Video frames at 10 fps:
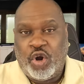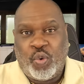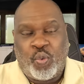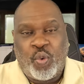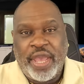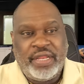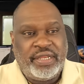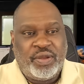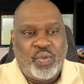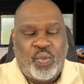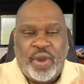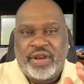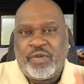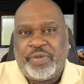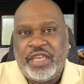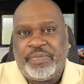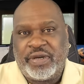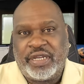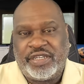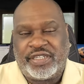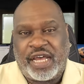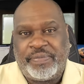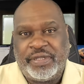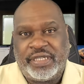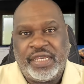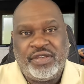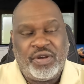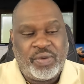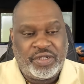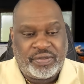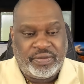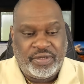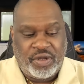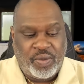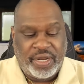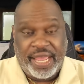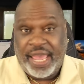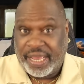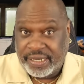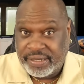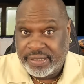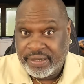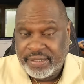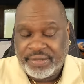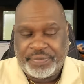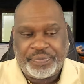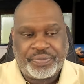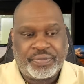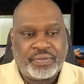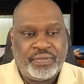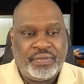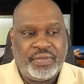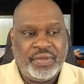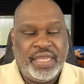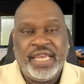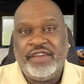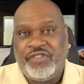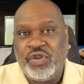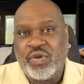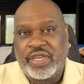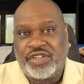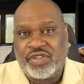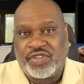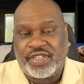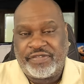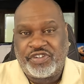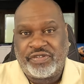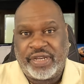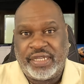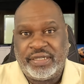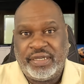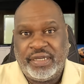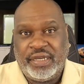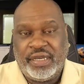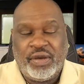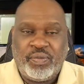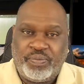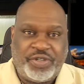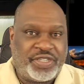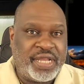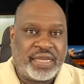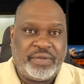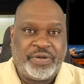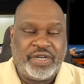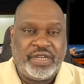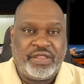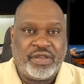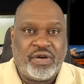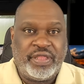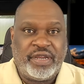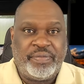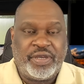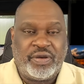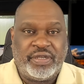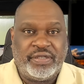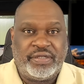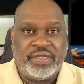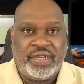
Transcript: when are people going to stop and say, you know what, X, if you don't get your stuff straight, just not going to put anything on there because